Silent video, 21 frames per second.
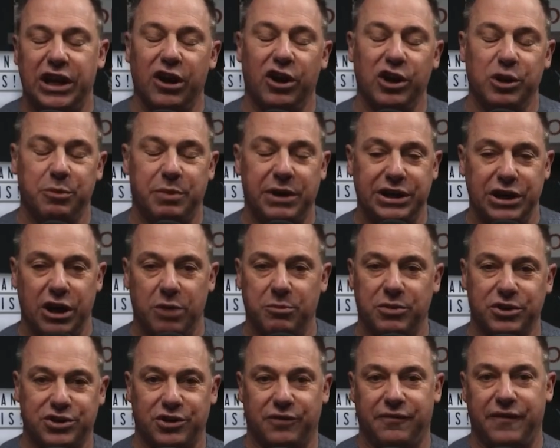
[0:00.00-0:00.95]
all the big
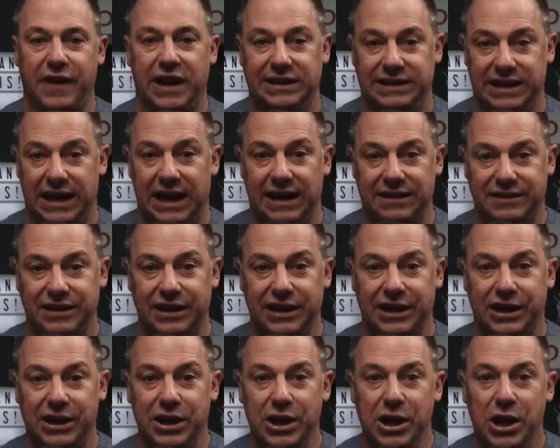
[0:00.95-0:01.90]
numbers are
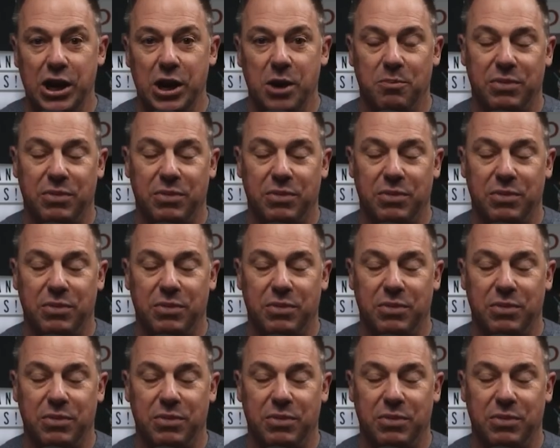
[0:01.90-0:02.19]
fantastic, but